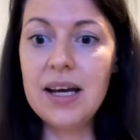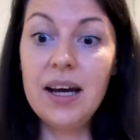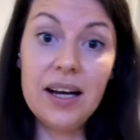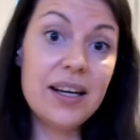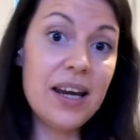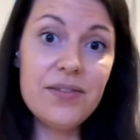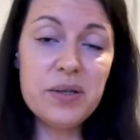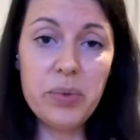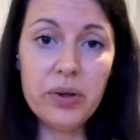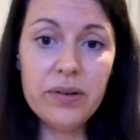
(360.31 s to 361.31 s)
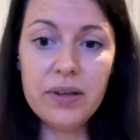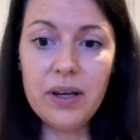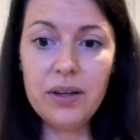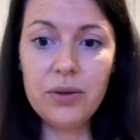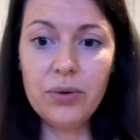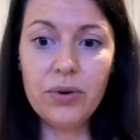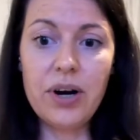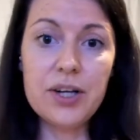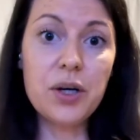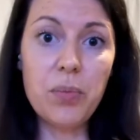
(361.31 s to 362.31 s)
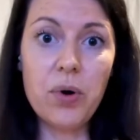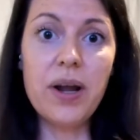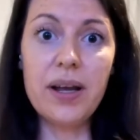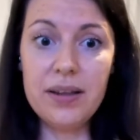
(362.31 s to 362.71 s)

and gain visibility into crash reporting at